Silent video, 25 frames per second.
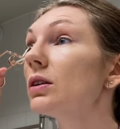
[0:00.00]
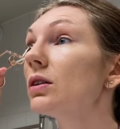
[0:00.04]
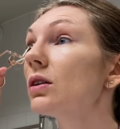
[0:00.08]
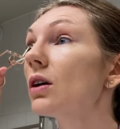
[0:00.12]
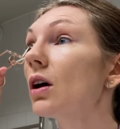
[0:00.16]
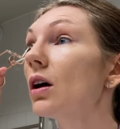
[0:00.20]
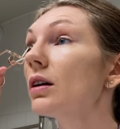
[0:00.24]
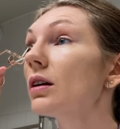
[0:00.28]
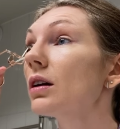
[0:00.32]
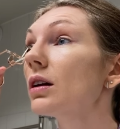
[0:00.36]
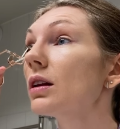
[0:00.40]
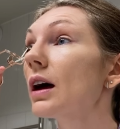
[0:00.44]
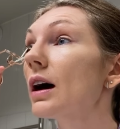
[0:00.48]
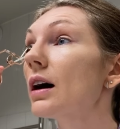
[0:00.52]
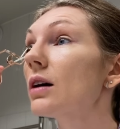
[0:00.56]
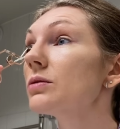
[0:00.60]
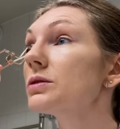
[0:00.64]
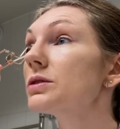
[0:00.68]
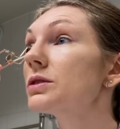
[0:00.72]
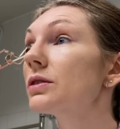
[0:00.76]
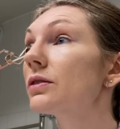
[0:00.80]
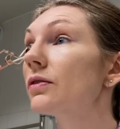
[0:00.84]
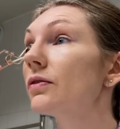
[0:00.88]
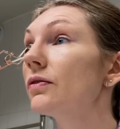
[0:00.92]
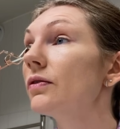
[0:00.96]
not allowed
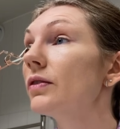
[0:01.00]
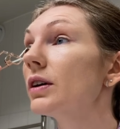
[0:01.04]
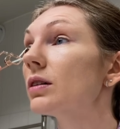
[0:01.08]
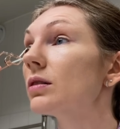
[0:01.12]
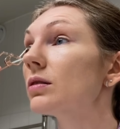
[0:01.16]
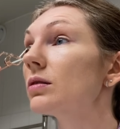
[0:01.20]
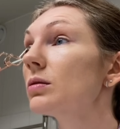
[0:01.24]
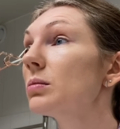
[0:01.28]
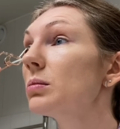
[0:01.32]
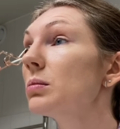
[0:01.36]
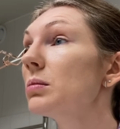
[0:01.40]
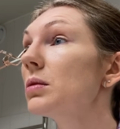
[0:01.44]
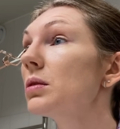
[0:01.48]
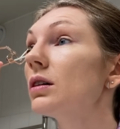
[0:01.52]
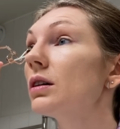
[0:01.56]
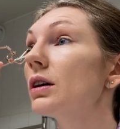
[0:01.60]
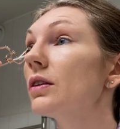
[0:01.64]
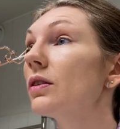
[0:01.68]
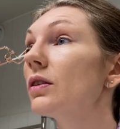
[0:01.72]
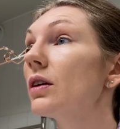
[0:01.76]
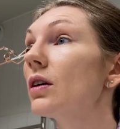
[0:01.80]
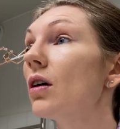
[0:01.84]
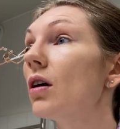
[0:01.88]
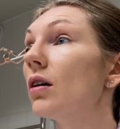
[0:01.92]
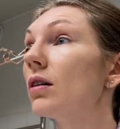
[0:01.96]
to film in
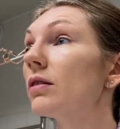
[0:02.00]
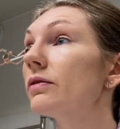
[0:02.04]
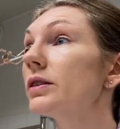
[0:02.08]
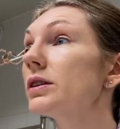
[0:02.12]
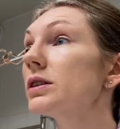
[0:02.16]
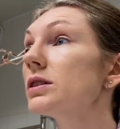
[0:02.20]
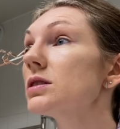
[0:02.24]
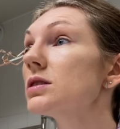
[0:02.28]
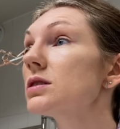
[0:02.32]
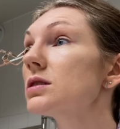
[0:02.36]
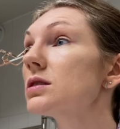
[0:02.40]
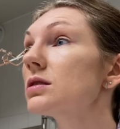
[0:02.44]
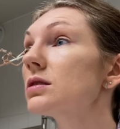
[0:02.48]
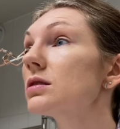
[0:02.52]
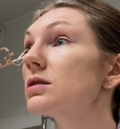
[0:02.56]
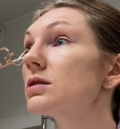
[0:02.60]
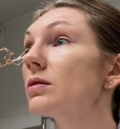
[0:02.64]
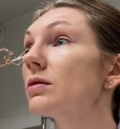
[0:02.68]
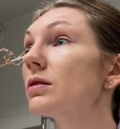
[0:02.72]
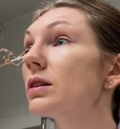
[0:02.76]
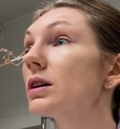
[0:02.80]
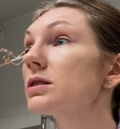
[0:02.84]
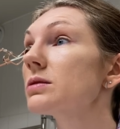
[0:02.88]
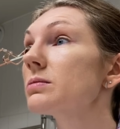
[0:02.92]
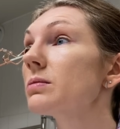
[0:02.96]
the office. So
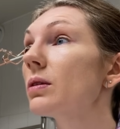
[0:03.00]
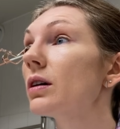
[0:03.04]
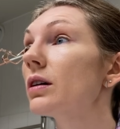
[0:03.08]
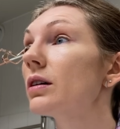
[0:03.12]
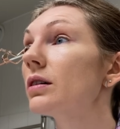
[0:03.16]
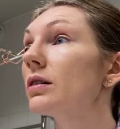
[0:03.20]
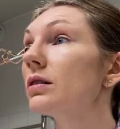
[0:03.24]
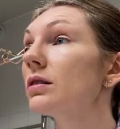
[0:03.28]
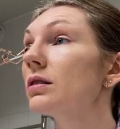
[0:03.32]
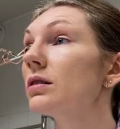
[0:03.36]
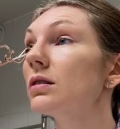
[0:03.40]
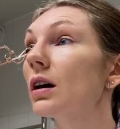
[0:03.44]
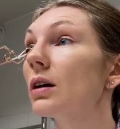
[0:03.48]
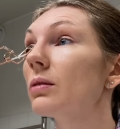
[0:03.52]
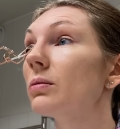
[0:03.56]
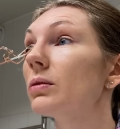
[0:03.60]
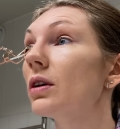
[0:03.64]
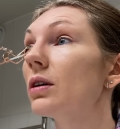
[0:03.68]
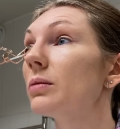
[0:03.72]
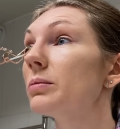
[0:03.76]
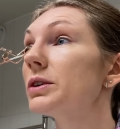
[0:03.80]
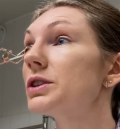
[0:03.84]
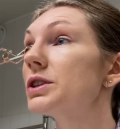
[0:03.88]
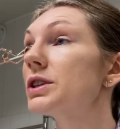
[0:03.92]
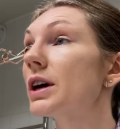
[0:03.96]
that's why I will
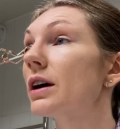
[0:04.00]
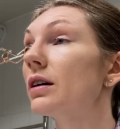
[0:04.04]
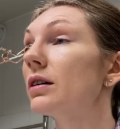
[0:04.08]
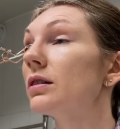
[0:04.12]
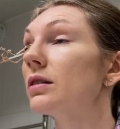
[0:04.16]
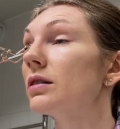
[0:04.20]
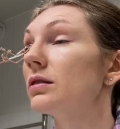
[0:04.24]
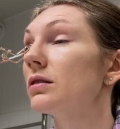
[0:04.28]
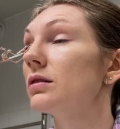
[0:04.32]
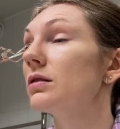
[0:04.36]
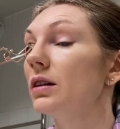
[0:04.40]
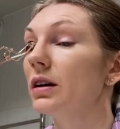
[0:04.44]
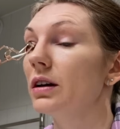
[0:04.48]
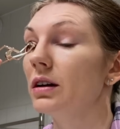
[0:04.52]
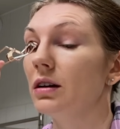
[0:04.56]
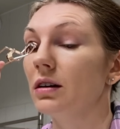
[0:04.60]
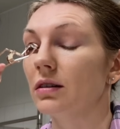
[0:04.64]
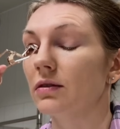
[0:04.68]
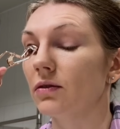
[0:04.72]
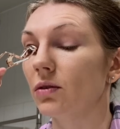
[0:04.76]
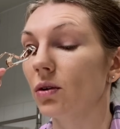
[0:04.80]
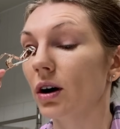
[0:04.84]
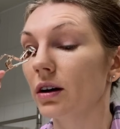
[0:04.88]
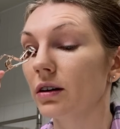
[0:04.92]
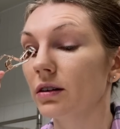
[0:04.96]
not be sharing any
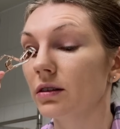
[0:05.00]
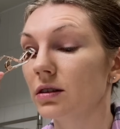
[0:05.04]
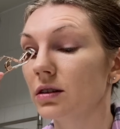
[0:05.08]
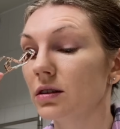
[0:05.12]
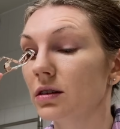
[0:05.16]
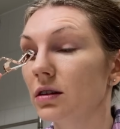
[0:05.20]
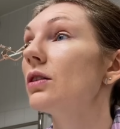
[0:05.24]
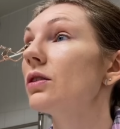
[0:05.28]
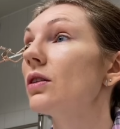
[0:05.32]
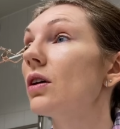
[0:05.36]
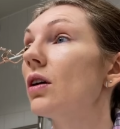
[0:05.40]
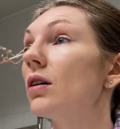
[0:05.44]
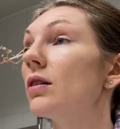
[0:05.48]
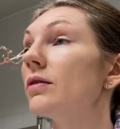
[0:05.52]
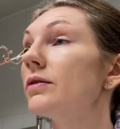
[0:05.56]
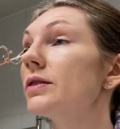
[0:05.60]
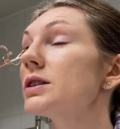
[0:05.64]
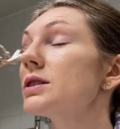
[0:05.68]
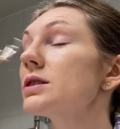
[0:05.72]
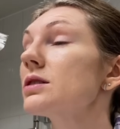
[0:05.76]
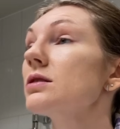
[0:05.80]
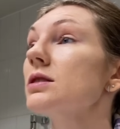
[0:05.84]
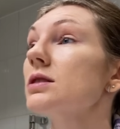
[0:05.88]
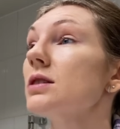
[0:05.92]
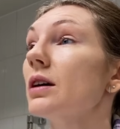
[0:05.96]
of what the
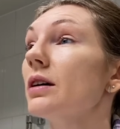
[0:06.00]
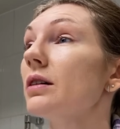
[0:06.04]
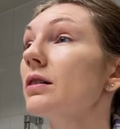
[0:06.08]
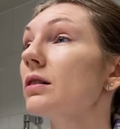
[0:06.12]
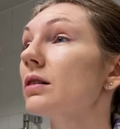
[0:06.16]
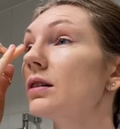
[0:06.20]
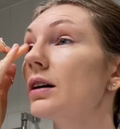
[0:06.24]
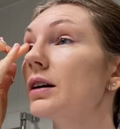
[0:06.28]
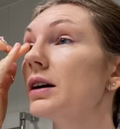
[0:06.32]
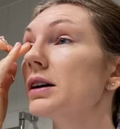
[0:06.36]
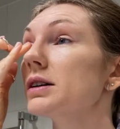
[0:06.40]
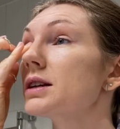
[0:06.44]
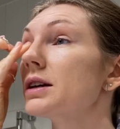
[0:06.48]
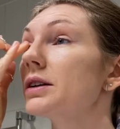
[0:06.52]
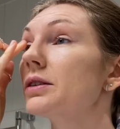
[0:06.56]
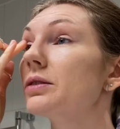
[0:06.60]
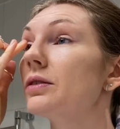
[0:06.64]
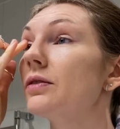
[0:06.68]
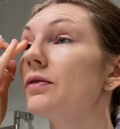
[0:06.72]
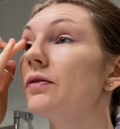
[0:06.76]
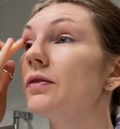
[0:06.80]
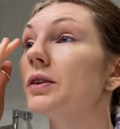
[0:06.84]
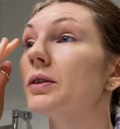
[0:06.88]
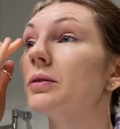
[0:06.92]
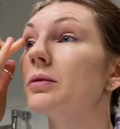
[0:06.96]
office looks like. I guess I
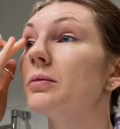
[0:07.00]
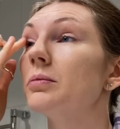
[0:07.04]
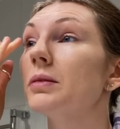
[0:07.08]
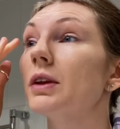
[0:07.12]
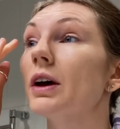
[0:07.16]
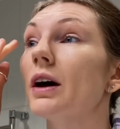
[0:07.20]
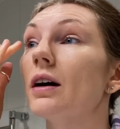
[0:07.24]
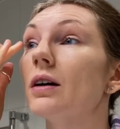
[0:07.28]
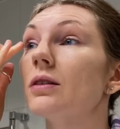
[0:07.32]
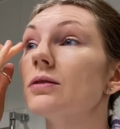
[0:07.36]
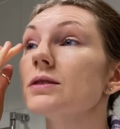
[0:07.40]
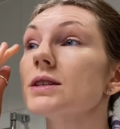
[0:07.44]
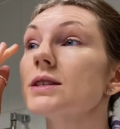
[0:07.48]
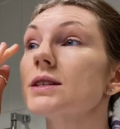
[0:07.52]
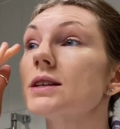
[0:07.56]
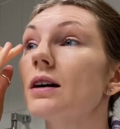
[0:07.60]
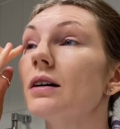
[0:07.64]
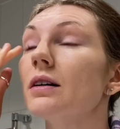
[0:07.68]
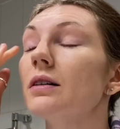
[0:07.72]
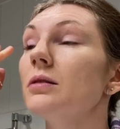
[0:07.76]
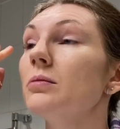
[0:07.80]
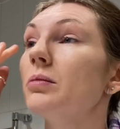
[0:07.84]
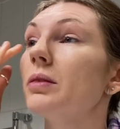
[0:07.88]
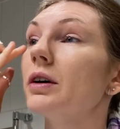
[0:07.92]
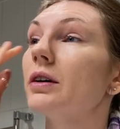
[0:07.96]
could film the
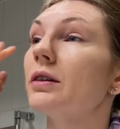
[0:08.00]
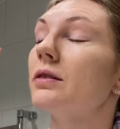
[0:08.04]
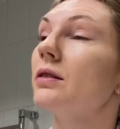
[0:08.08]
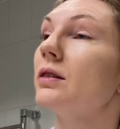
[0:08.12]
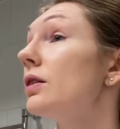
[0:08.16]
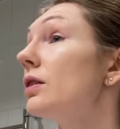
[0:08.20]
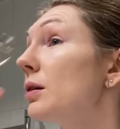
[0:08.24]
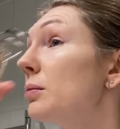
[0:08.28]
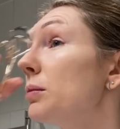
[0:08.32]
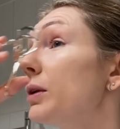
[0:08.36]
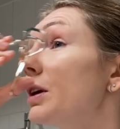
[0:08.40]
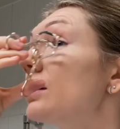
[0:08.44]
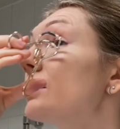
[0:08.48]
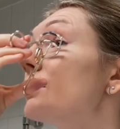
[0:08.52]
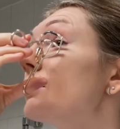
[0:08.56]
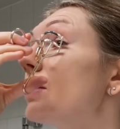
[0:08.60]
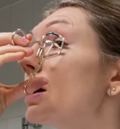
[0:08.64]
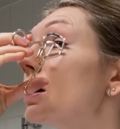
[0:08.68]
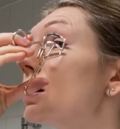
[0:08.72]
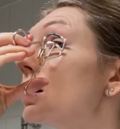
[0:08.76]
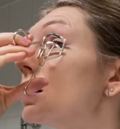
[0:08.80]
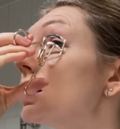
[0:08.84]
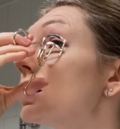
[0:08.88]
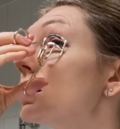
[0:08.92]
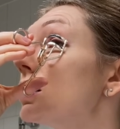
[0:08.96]
outside, but they make it
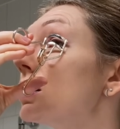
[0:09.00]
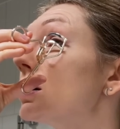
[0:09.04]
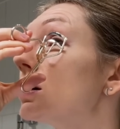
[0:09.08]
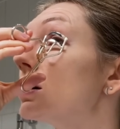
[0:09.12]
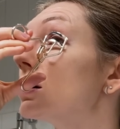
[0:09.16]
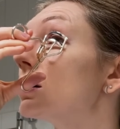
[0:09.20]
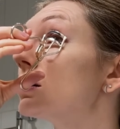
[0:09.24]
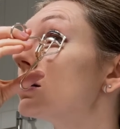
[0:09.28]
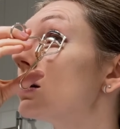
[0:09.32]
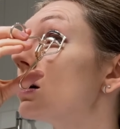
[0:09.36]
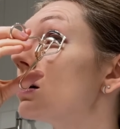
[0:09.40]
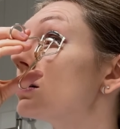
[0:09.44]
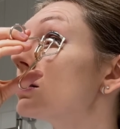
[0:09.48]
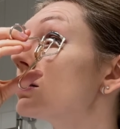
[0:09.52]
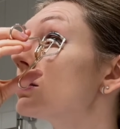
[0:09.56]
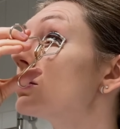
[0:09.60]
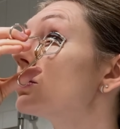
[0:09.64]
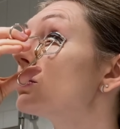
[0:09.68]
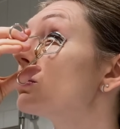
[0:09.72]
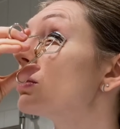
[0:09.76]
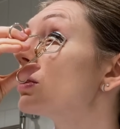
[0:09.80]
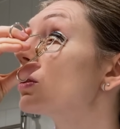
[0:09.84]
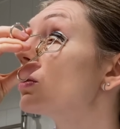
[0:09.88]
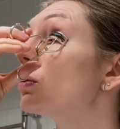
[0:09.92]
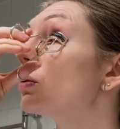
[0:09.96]
very clear not to
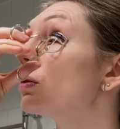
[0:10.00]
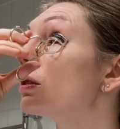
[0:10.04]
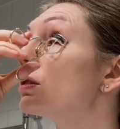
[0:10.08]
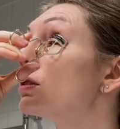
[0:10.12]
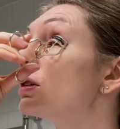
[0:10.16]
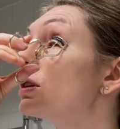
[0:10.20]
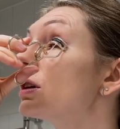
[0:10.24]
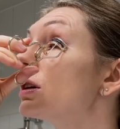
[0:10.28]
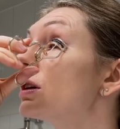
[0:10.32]
record